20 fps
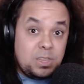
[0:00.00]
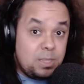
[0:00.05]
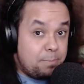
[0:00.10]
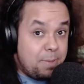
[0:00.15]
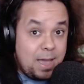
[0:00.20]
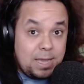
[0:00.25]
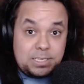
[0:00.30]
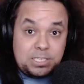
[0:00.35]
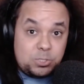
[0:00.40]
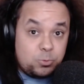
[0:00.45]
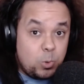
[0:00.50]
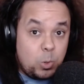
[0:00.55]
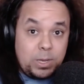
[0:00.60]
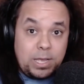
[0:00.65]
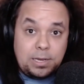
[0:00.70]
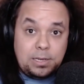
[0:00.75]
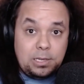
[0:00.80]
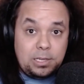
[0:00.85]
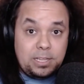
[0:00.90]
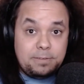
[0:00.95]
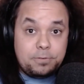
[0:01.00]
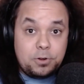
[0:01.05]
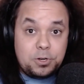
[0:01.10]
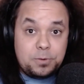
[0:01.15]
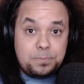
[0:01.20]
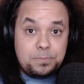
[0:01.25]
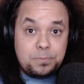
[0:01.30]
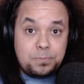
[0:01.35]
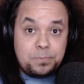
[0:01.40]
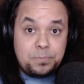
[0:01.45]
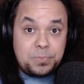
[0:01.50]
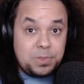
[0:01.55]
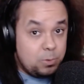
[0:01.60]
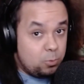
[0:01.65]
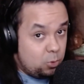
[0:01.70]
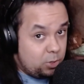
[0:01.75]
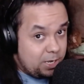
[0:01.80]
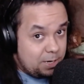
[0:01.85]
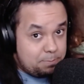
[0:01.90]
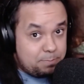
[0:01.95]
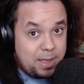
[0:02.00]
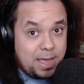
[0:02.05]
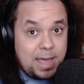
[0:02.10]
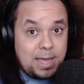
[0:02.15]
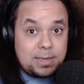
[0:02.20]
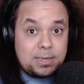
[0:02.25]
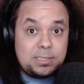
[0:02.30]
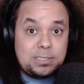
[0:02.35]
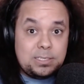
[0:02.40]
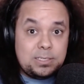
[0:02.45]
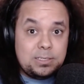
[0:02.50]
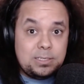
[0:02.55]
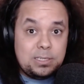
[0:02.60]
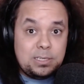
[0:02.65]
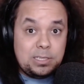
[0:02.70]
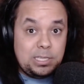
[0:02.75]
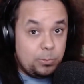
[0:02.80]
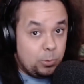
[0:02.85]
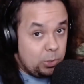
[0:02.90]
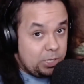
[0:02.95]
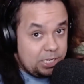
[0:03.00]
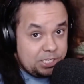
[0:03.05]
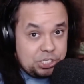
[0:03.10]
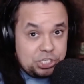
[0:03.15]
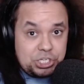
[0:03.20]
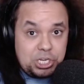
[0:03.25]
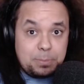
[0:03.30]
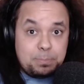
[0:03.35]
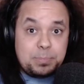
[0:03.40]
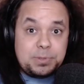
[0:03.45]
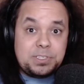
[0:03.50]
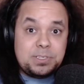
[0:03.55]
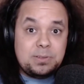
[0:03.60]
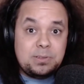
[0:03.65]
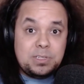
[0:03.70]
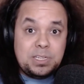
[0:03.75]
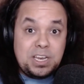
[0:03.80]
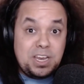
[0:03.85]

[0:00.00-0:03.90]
The packages won't get delivered, they won't get packed, they won't get shipped.